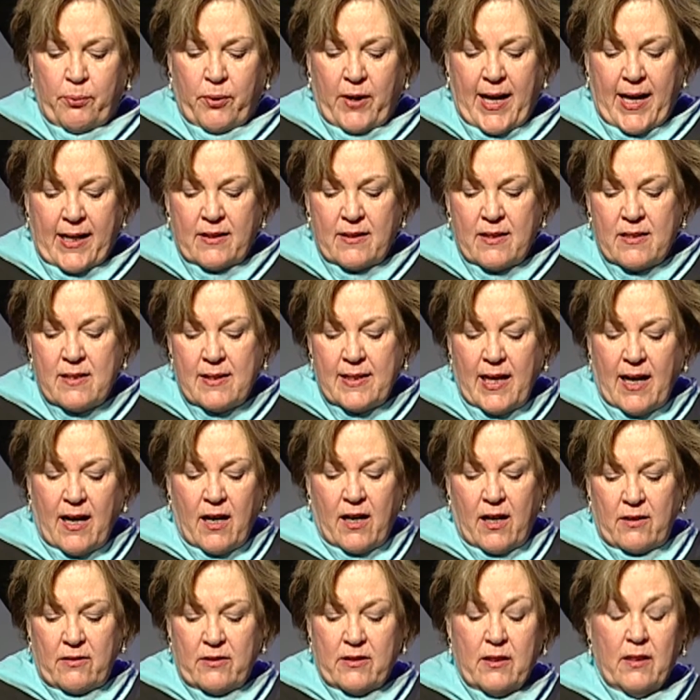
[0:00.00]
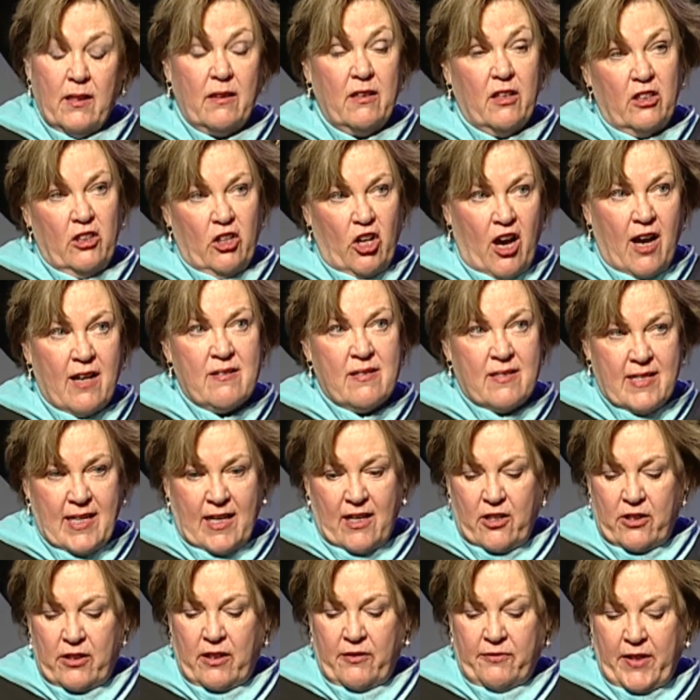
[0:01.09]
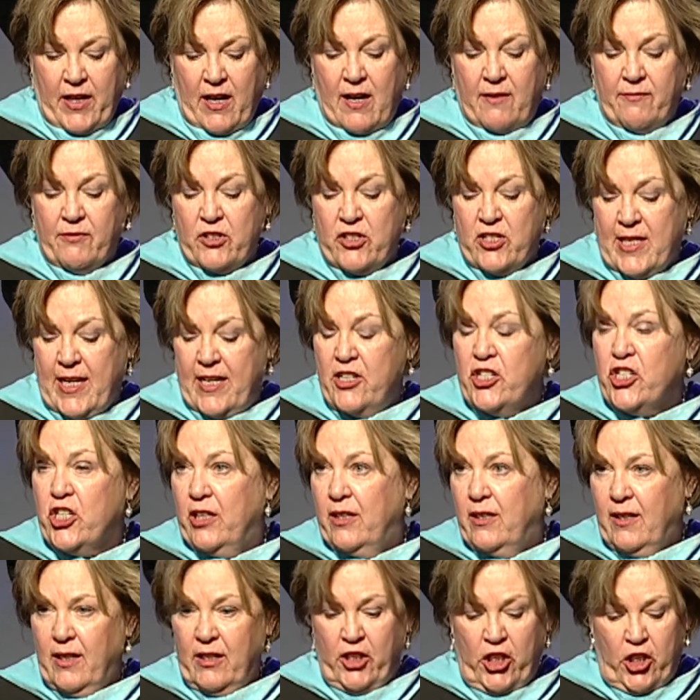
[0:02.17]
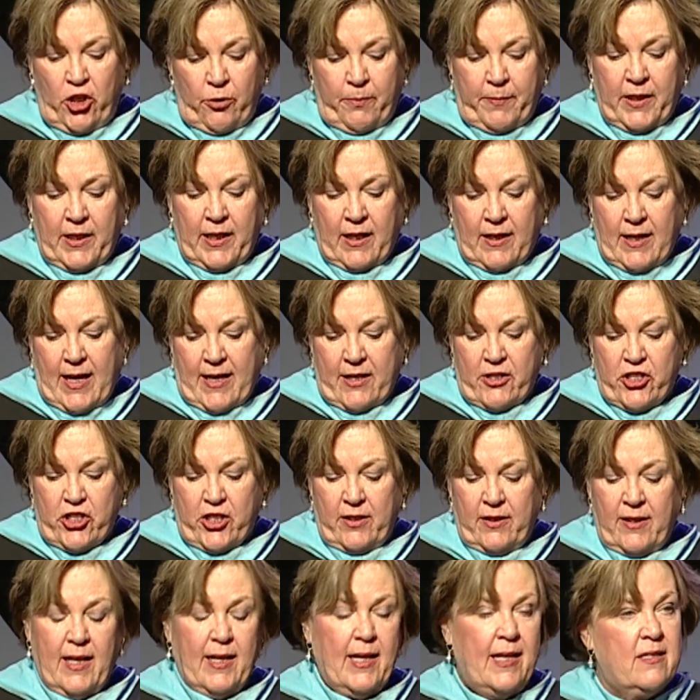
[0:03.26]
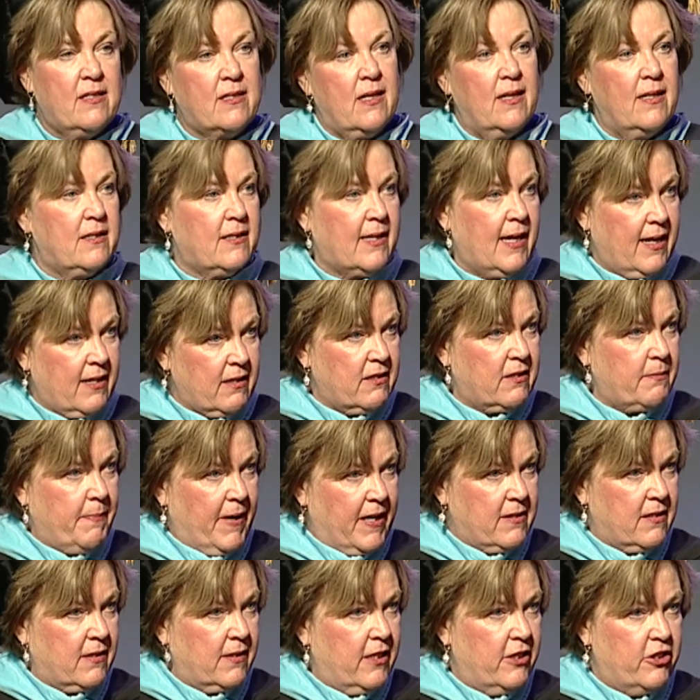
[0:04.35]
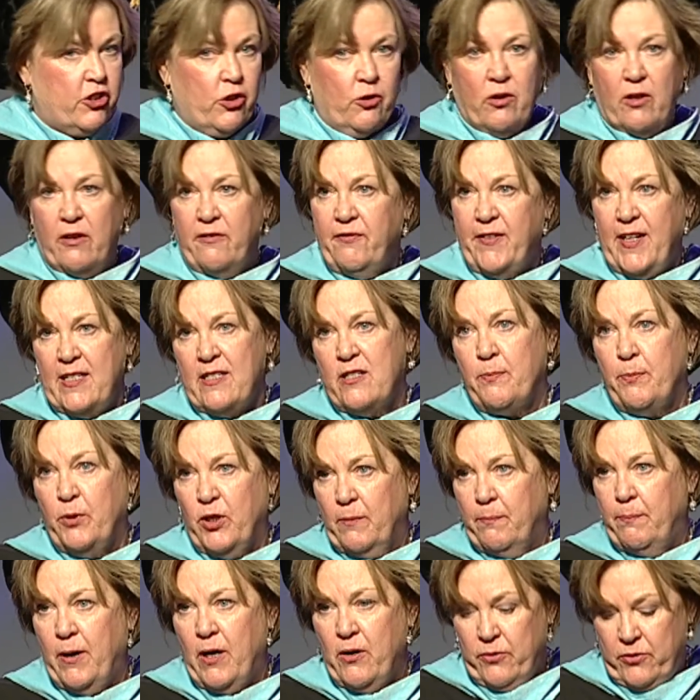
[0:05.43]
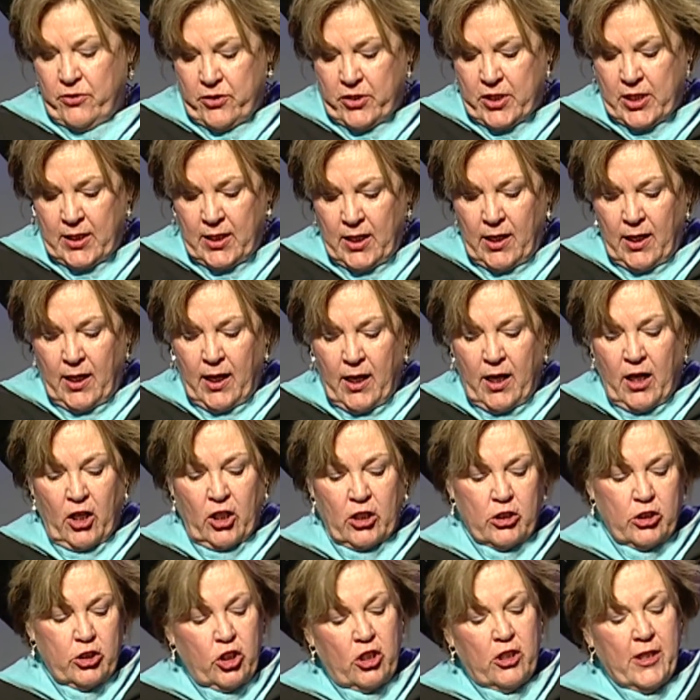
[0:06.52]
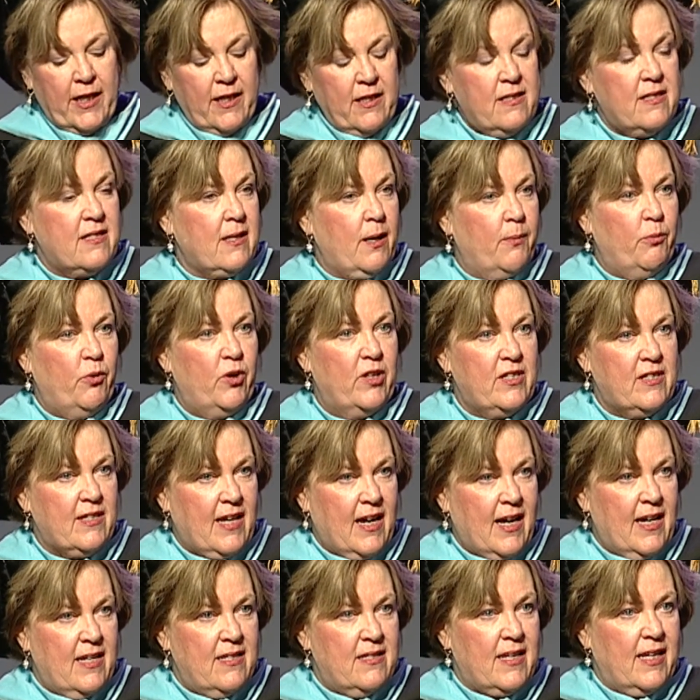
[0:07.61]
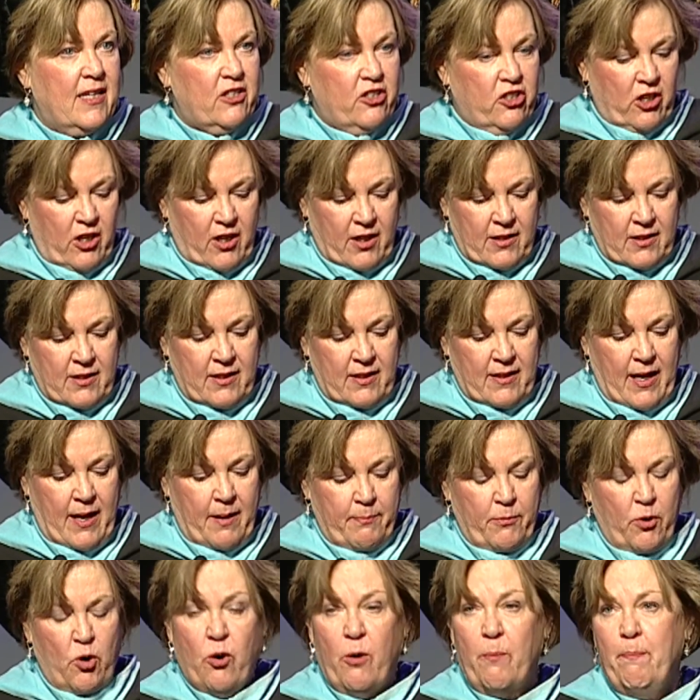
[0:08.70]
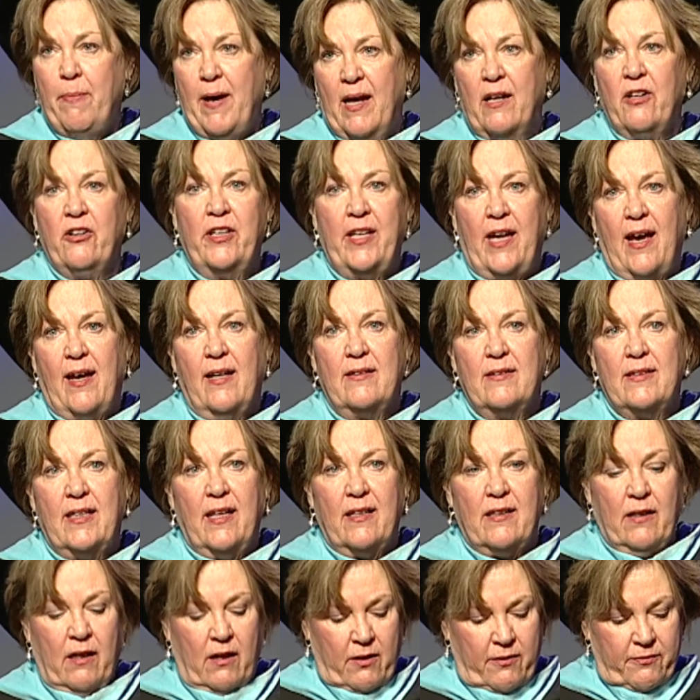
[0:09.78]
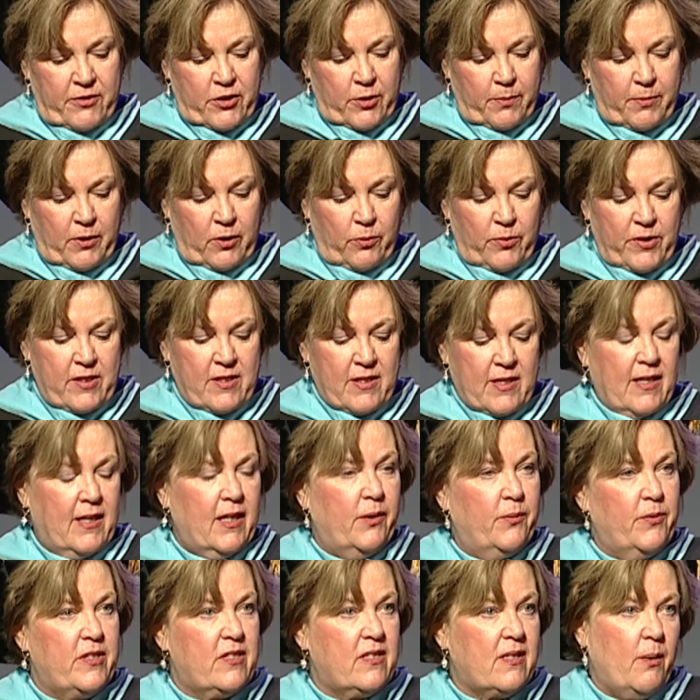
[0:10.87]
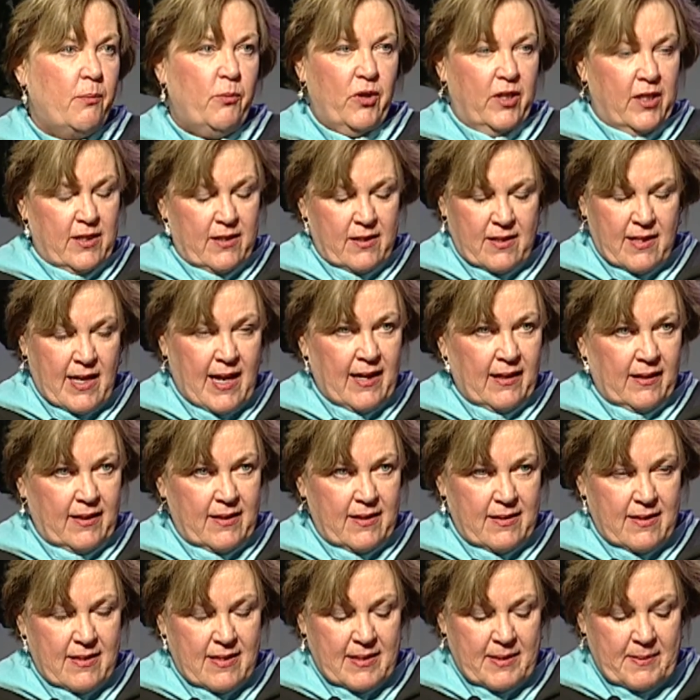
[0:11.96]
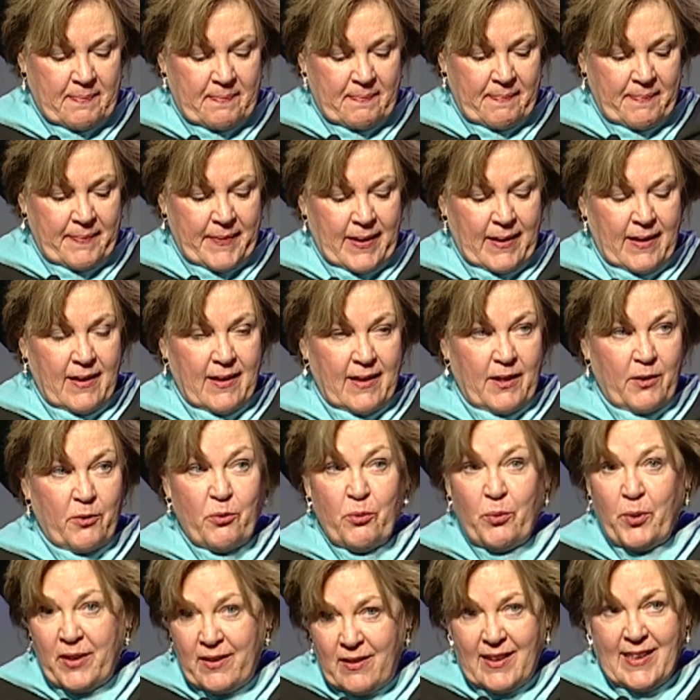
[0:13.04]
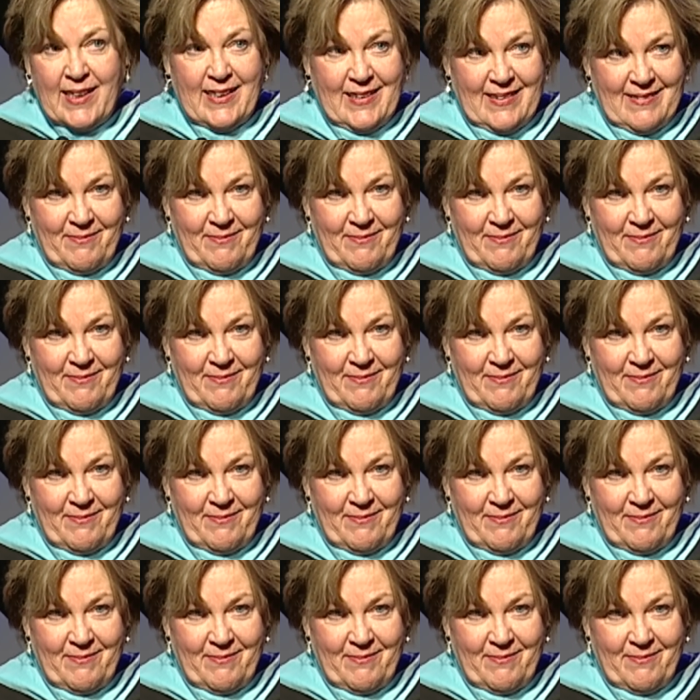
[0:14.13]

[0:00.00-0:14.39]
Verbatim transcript: Practice the art, the lost art of conversation and human connection that isn't a text message or a Facebook post look in someone's eyes and talk to them, or better yet, get comfortable with sitting with someone in silence. Really.